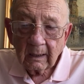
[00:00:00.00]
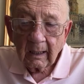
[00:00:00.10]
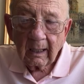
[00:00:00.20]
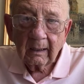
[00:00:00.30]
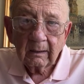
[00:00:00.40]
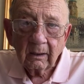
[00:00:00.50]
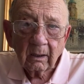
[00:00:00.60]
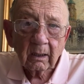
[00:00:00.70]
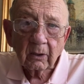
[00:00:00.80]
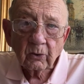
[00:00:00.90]
to.
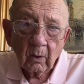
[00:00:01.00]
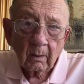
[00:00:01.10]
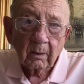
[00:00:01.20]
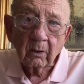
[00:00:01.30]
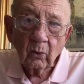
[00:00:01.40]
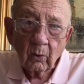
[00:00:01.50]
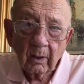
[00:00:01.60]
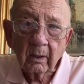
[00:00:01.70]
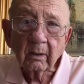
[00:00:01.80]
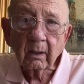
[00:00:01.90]
Look, Trump could do
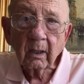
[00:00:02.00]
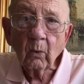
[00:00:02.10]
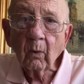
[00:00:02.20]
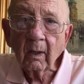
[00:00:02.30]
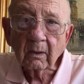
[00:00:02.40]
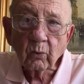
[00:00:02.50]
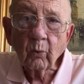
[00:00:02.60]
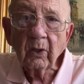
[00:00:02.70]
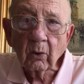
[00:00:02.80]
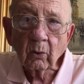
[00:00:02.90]
anything he wants.
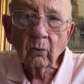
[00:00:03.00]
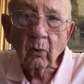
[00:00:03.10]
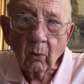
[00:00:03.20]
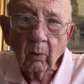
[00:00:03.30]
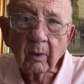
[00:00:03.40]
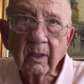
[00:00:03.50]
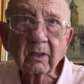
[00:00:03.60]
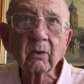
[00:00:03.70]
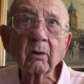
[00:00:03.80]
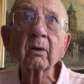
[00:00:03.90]
We don't know what he's
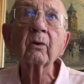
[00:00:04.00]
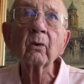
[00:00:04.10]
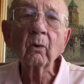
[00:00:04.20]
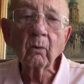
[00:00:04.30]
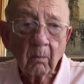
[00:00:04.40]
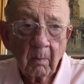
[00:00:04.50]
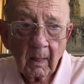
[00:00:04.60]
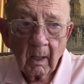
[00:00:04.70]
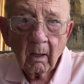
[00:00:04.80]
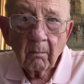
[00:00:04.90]
going to do.
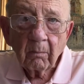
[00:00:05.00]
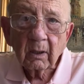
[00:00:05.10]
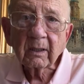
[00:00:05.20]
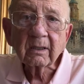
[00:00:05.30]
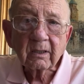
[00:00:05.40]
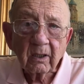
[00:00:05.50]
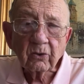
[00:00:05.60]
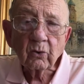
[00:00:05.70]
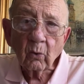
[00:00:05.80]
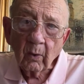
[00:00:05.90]
But the
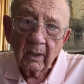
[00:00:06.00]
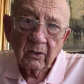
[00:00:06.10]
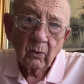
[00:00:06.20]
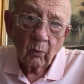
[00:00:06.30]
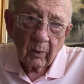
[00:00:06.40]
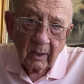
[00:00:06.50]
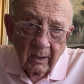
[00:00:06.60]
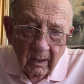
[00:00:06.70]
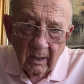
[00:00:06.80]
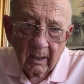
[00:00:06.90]
situation with
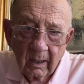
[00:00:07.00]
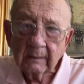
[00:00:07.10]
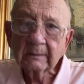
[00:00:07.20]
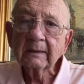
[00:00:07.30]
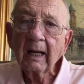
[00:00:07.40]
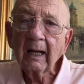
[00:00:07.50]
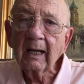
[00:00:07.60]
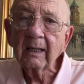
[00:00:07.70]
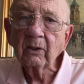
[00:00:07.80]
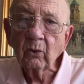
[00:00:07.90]
Diddy,
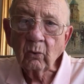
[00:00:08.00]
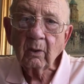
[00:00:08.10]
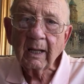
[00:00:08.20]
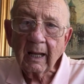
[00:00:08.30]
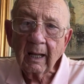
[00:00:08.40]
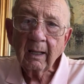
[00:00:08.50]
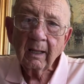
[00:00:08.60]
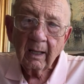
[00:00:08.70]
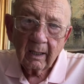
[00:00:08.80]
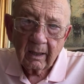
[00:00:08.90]
I do not
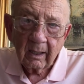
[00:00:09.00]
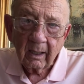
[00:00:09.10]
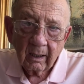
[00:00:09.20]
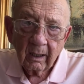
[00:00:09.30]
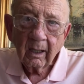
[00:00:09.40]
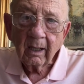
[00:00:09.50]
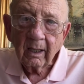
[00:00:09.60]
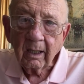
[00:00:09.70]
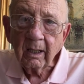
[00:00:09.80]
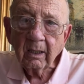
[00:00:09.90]
think
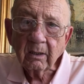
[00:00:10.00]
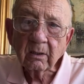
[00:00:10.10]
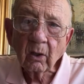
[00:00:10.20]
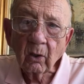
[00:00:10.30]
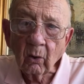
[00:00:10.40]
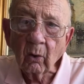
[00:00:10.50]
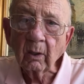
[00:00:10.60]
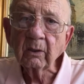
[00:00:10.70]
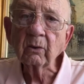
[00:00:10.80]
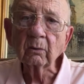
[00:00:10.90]
he's
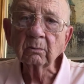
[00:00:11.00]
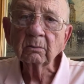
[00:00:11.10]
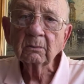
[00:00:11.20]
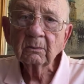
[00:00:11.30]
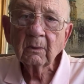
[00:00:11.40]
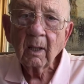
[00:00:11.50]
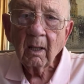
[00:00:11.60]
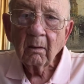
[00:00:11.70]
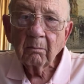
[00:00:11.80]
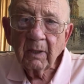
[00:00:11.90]
going to.
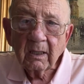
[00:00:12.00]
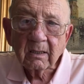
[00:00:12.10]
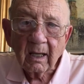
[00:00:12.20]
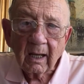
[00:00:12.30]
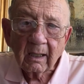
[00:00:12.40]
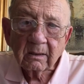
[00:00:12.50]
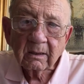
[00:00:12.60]
Besides,